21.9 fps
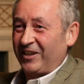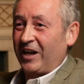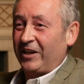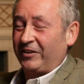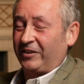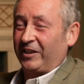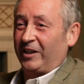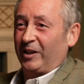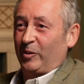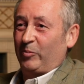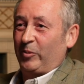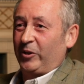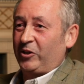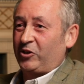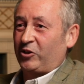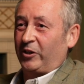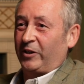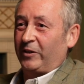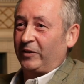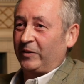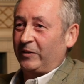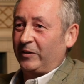Yeah, I had to get a
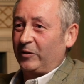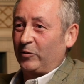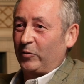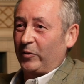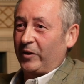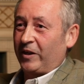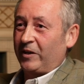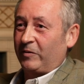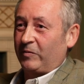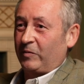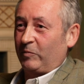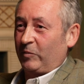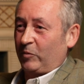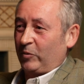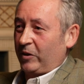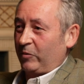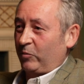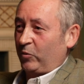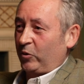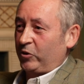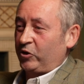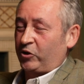picture. And, you know, they,
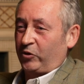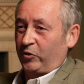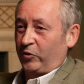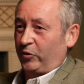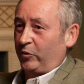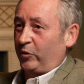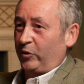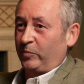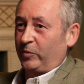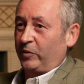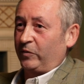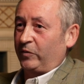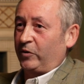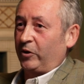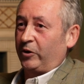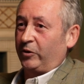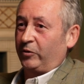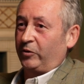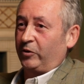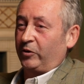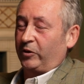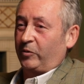they, once you're in the room, you've got
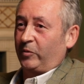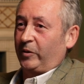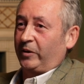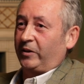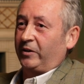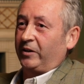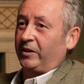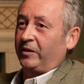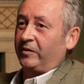to do it quickly.